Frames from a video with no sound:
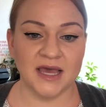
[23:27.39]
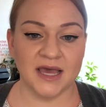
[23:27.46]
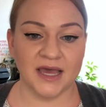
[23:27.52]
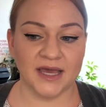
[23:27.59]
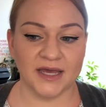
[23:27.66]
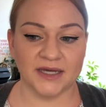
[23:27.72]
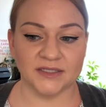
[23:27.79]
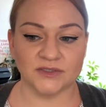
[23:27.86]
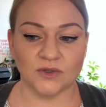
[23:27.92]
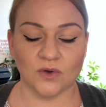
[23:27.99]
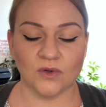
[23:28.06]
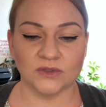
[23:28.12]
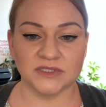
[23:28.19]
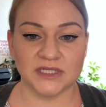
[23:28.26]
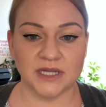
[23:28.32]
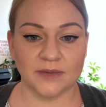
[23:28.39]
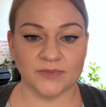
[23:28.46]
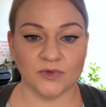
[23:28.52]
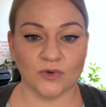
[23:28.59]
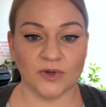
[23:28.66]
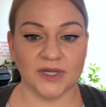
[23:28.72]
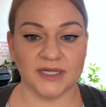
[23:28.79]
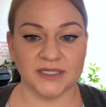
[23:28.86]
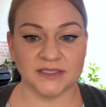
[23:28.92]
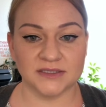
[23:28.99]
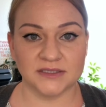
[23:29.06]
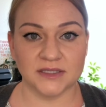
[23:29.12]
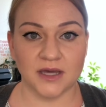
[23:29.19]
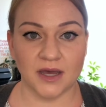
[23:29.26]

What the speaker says: and holding up your end